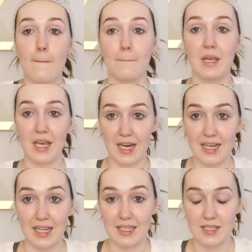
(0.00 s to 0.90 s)

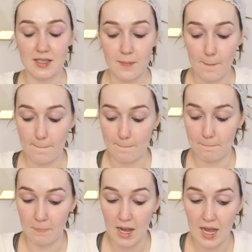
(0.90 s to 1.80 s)
because
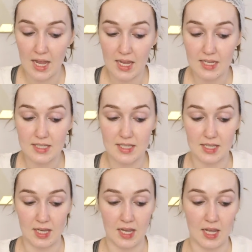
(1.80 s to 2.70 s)
my
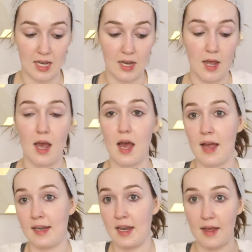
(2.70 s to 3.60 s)
skin,
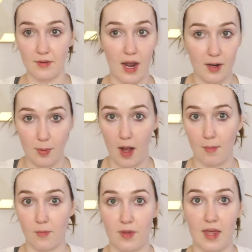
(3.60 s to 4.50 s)
I never had a
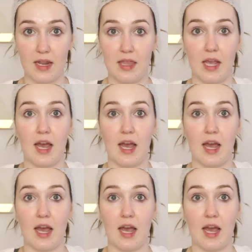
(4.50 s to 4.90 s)
problem with anything.